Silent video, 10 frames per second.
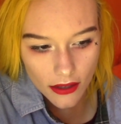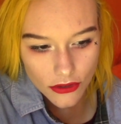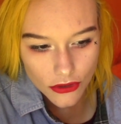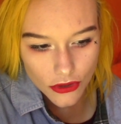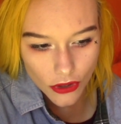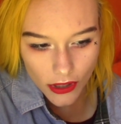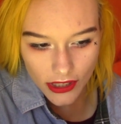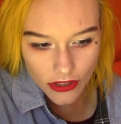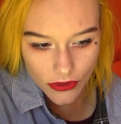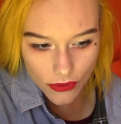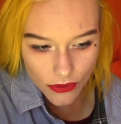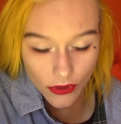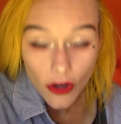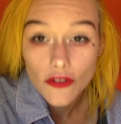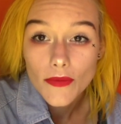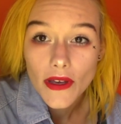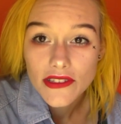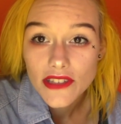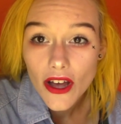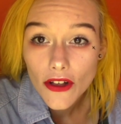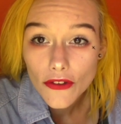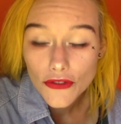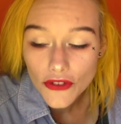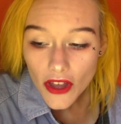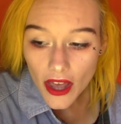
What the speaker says: started to starve myself.